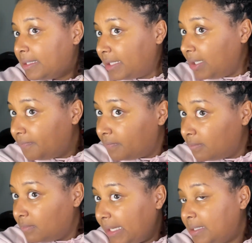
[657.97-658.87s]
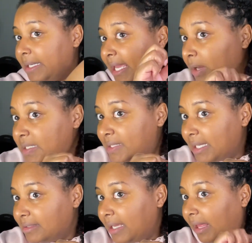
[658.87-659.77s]
thing during takedown is
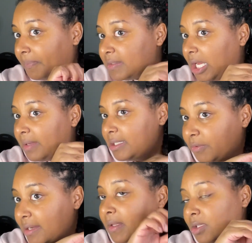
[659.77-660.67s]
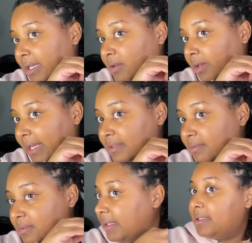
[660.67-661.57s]
making sure you're gentle when taking them apart.
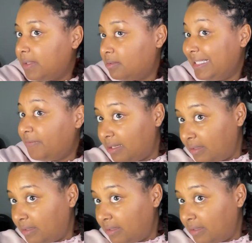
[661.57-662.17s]
And just like you